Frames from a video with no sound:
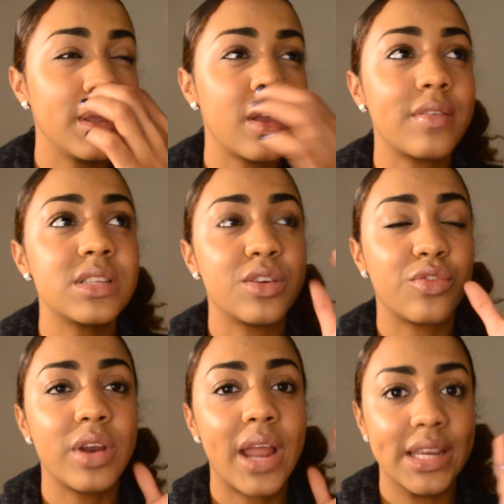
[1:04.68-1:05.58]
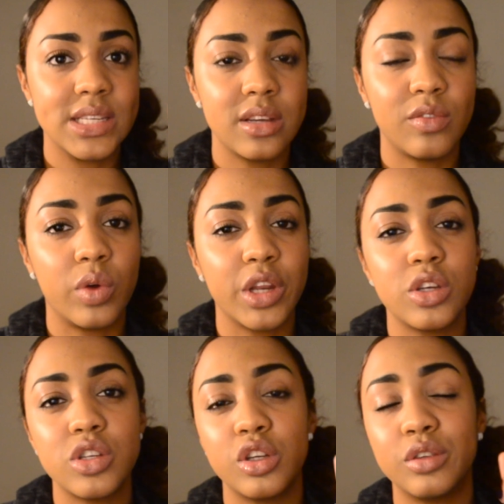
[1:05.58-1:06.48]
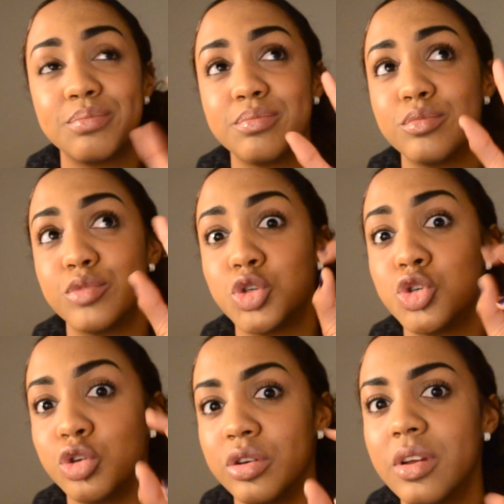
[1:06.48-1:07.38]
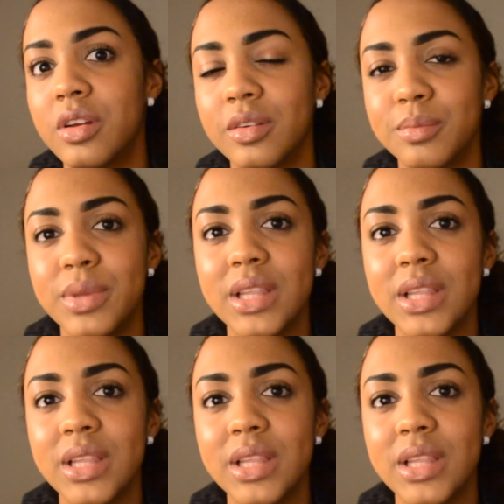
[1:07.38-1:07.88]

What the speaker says: have a different idea of what it should be